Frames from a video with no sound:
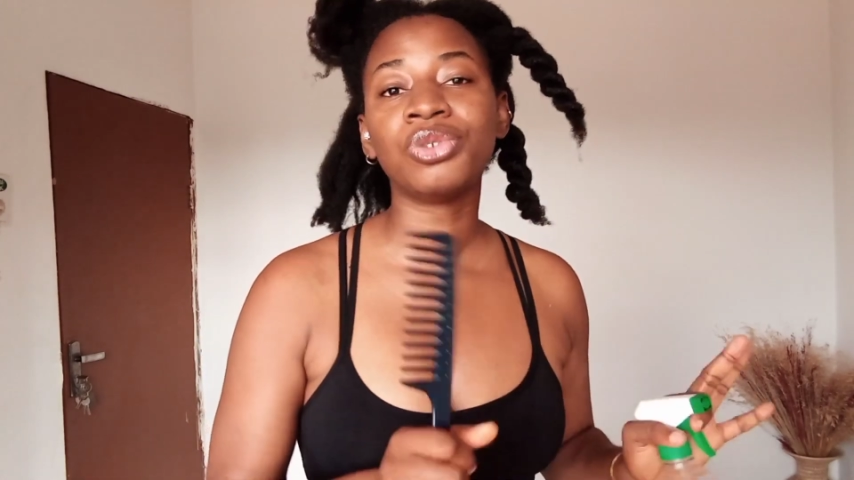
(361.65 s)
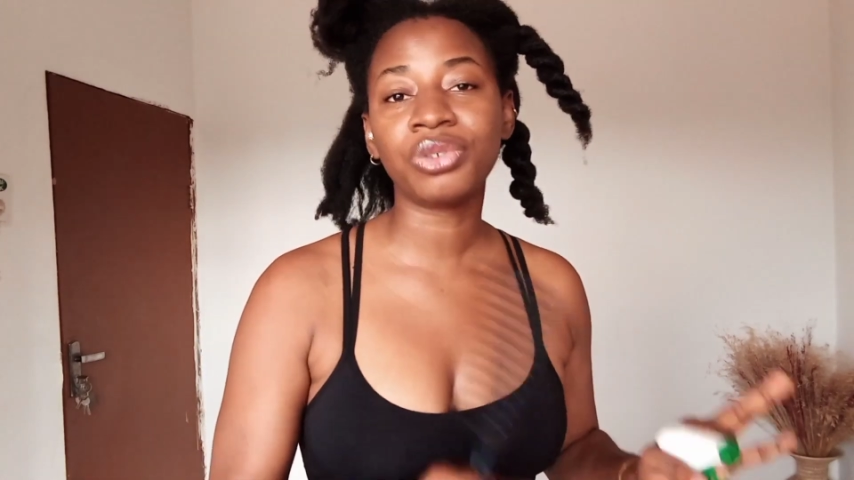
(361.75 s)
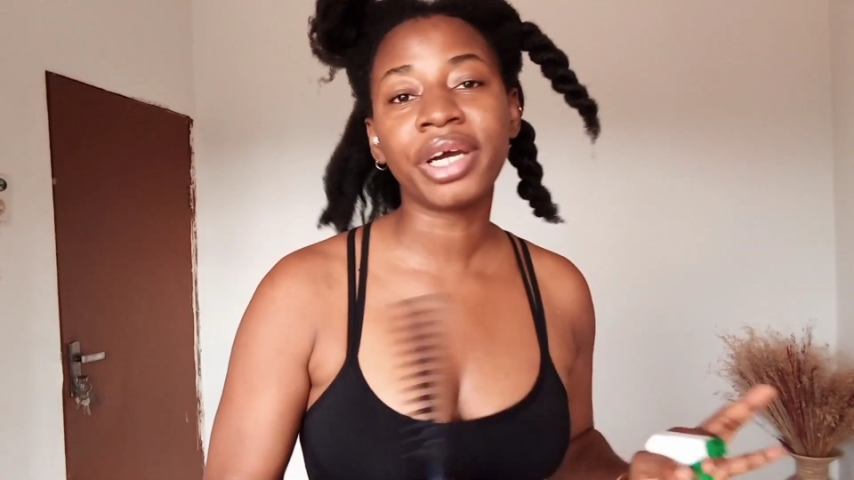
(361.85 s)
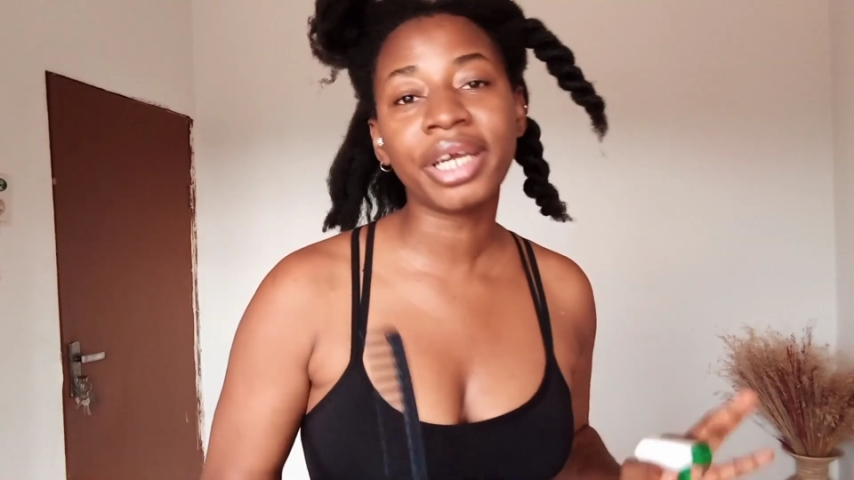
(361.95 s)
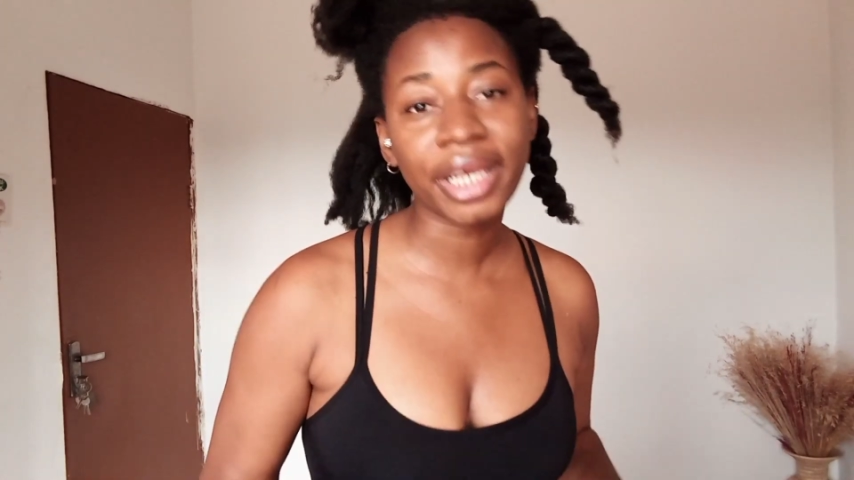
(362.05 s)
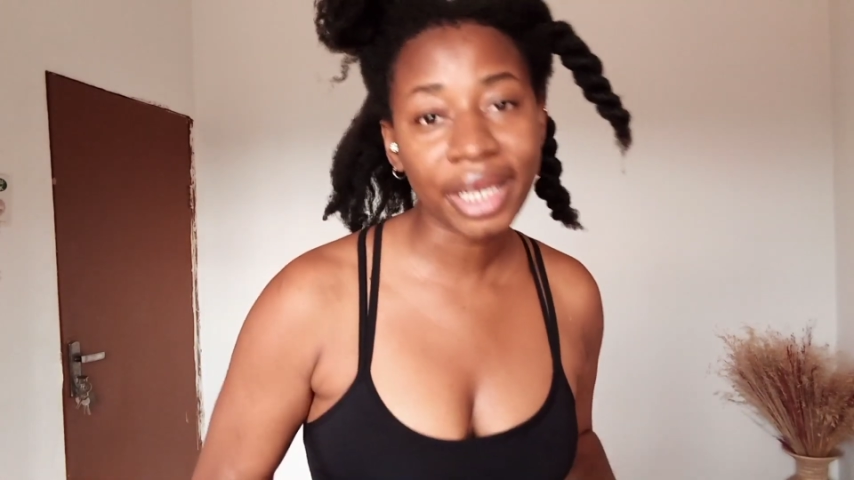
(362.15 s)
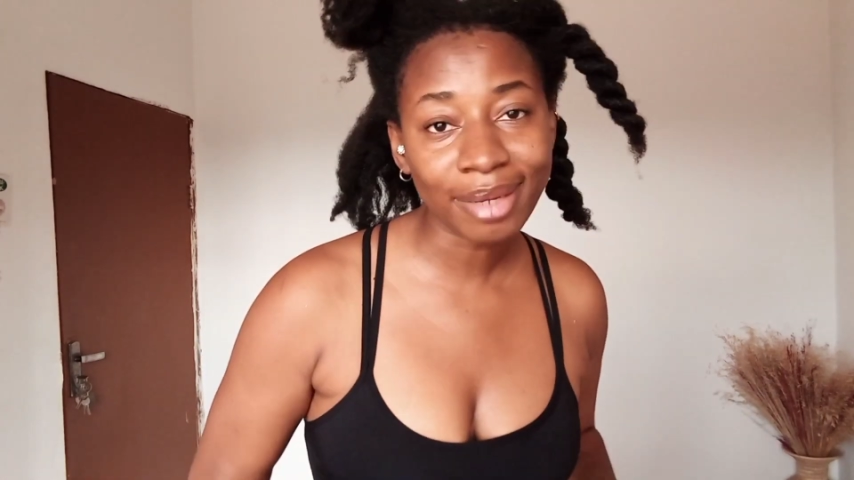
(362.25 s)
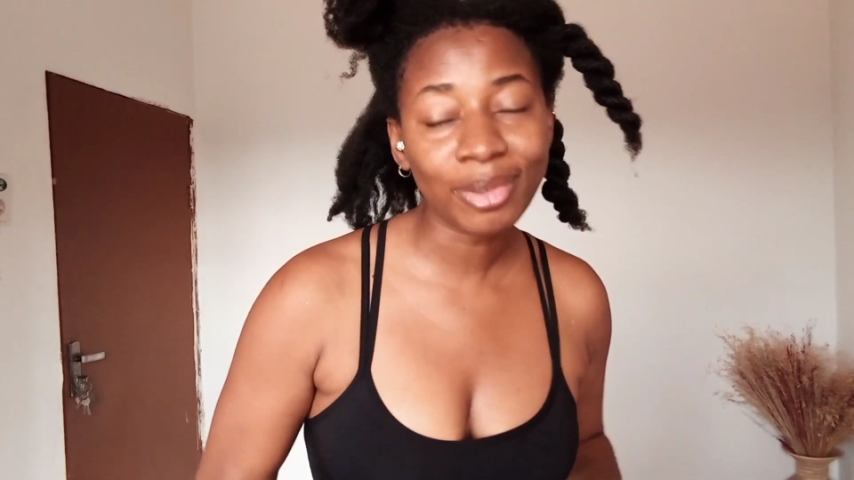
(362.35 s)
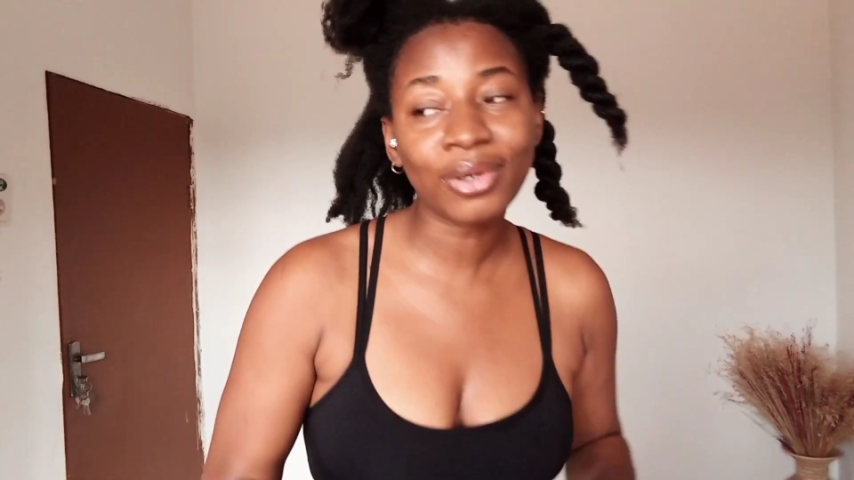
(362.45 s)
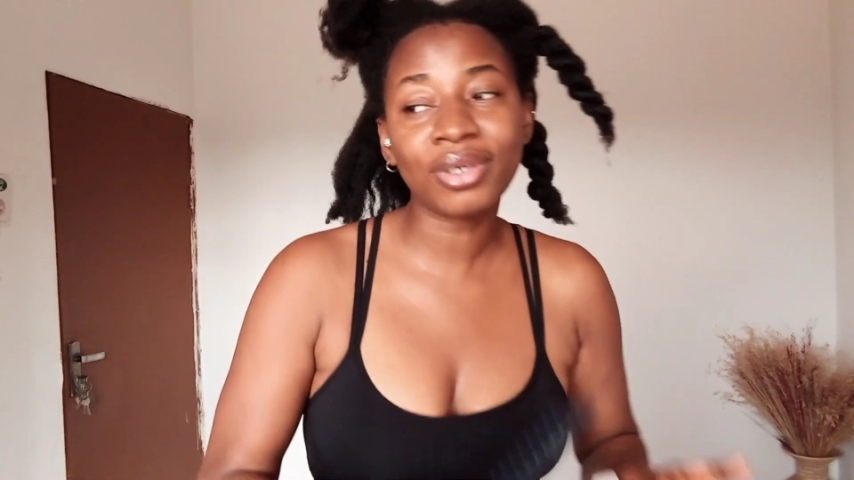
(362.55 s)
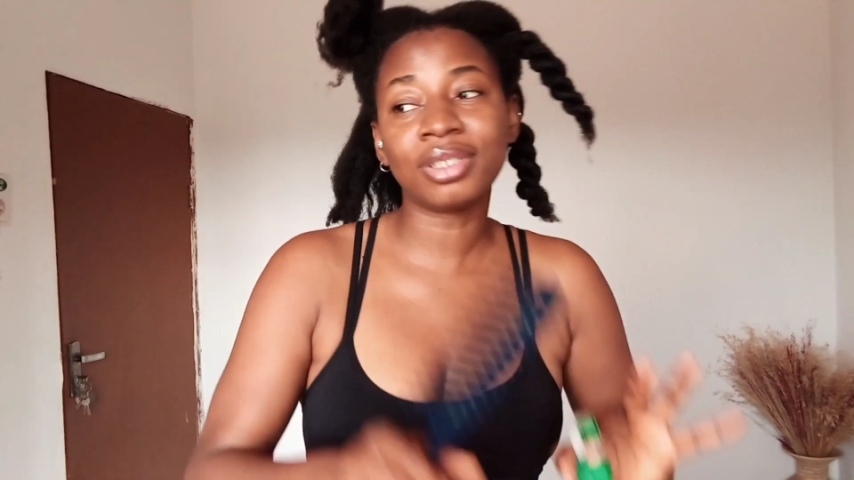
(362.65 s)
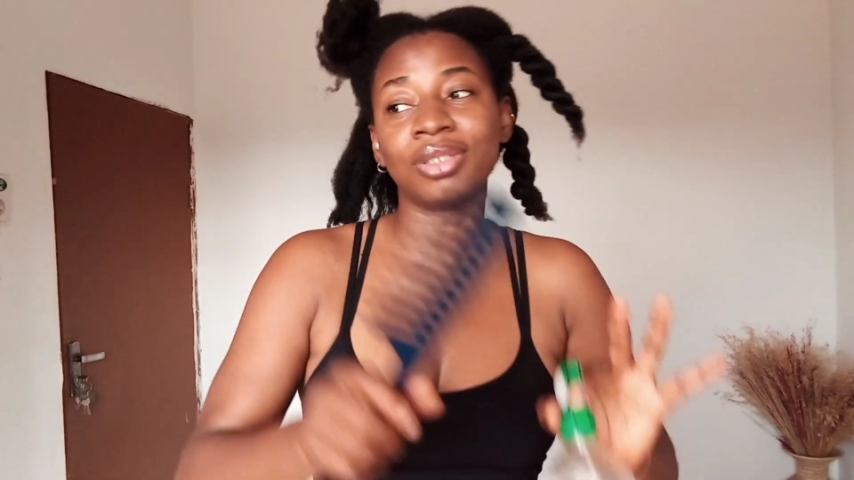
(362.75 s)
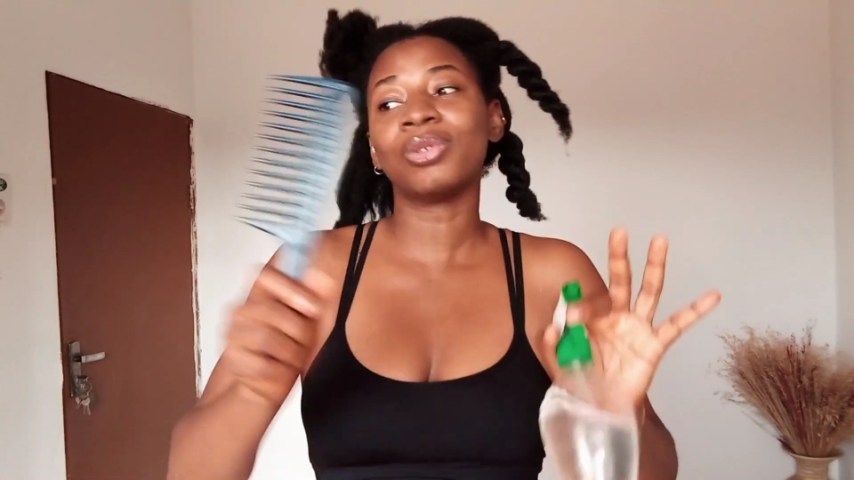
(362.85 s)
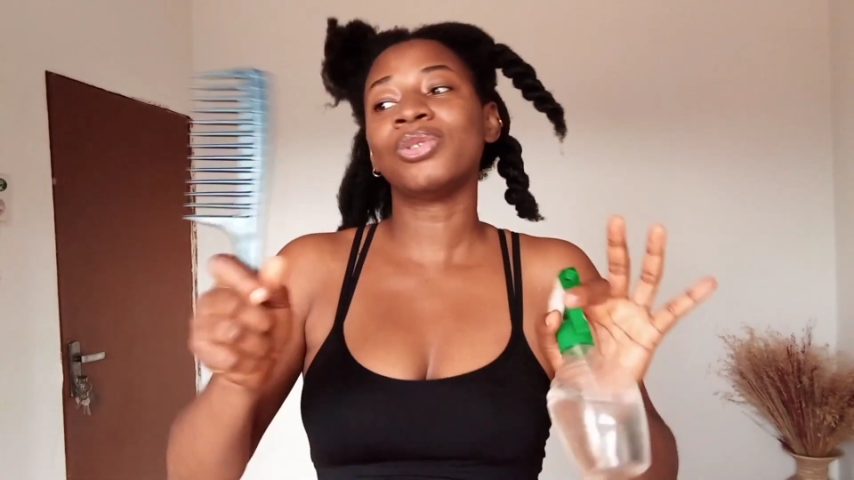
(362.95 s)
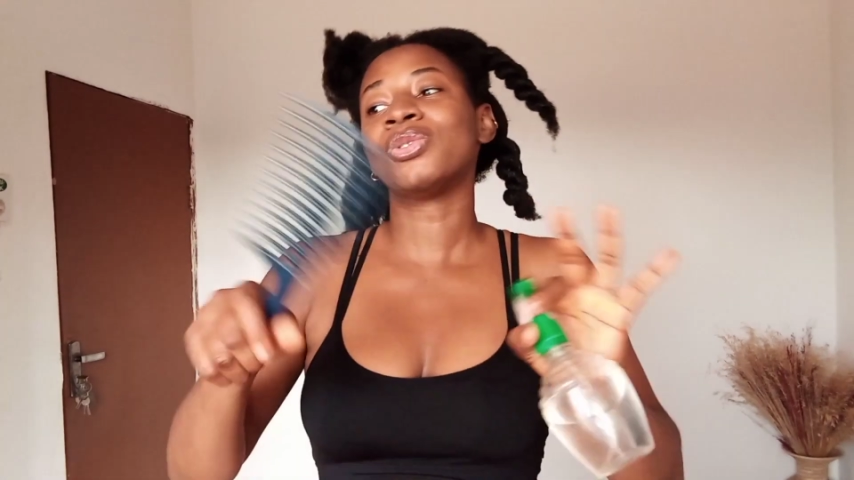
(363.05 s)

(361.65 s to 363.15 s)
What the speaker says: dry hair because it's going